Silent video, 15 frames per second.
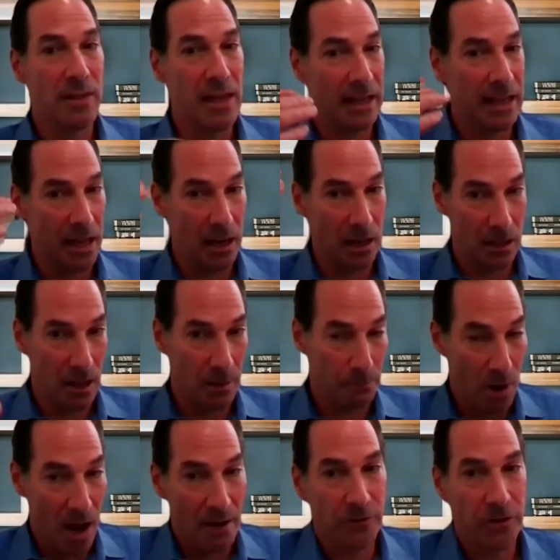they get a, a
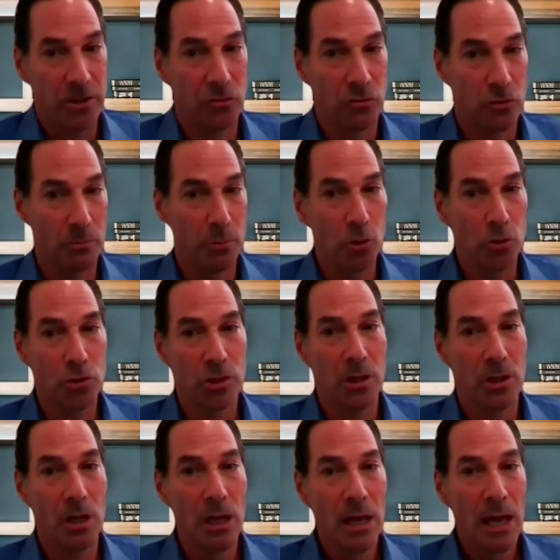profit
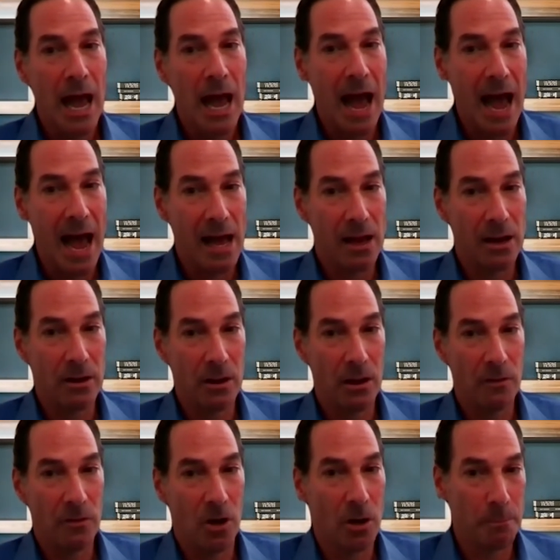distribution,
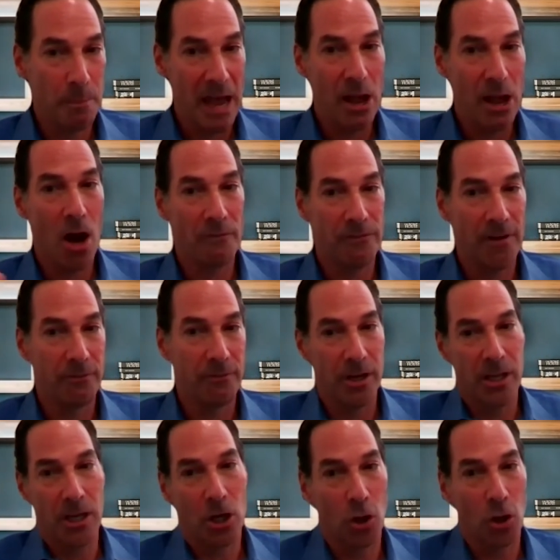and their payoff every
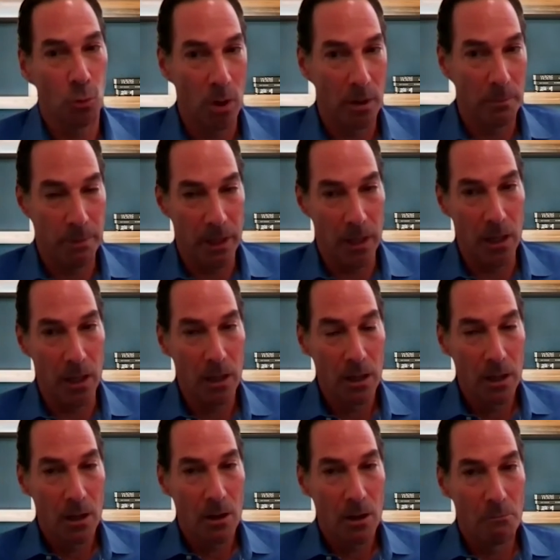year would be
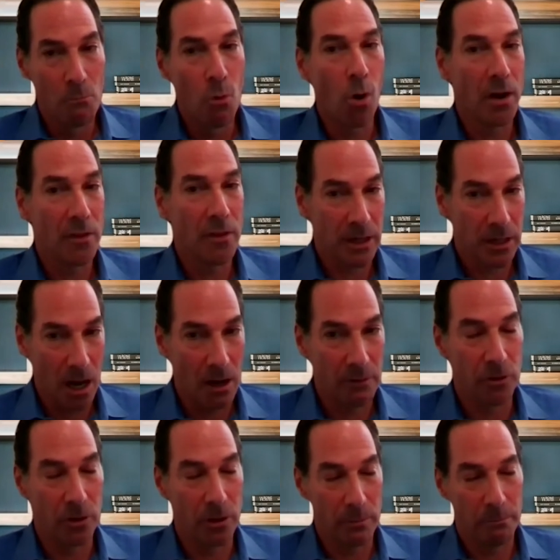more than
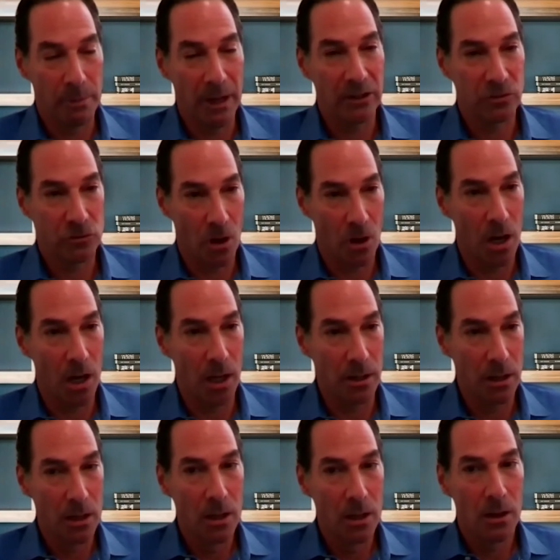covered based
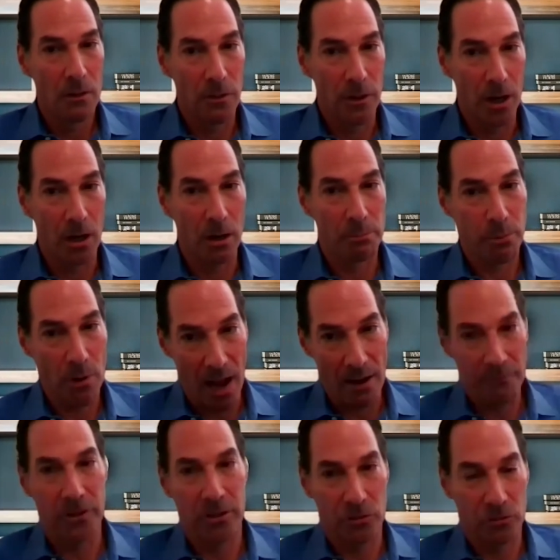on their
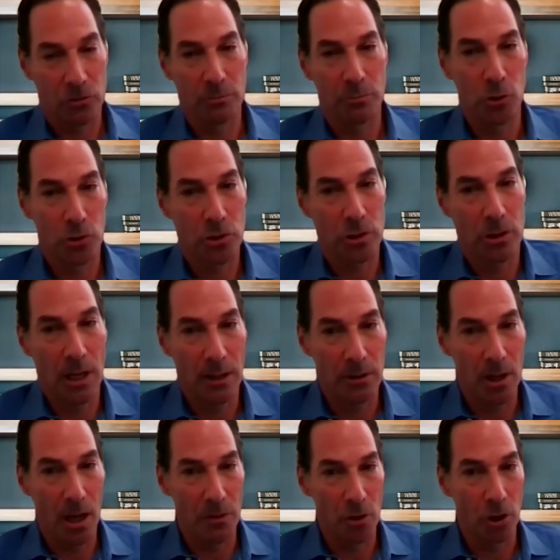profit distribution
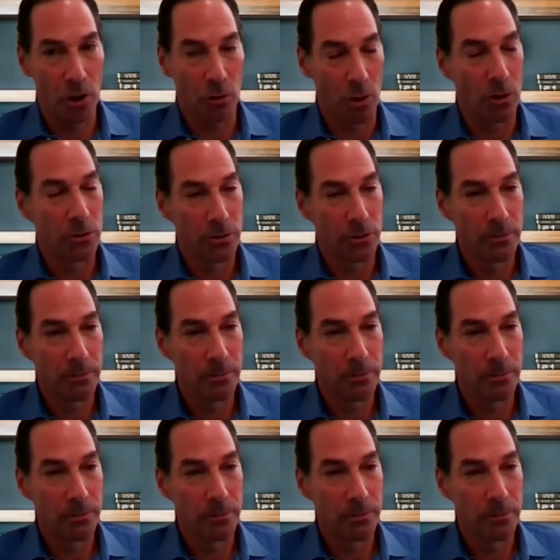and, and their growth